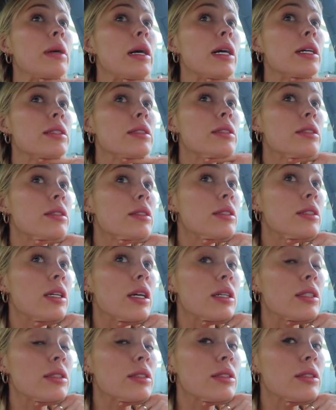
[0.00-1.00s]
But
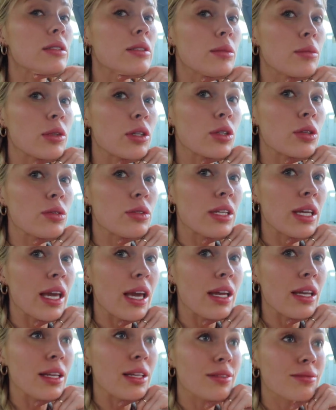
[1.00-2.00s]
yes, I'm gonna go see
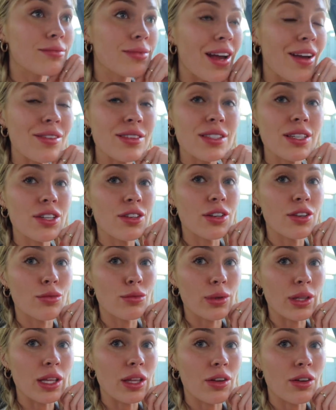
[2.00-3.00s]
Katie. I haven't seen her in a
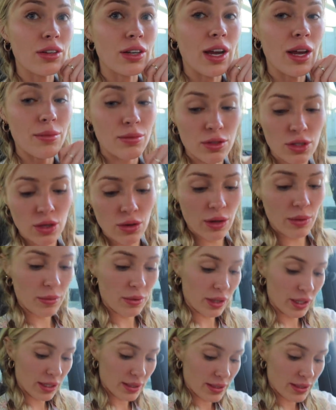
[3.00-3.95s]
really long time, so I'm really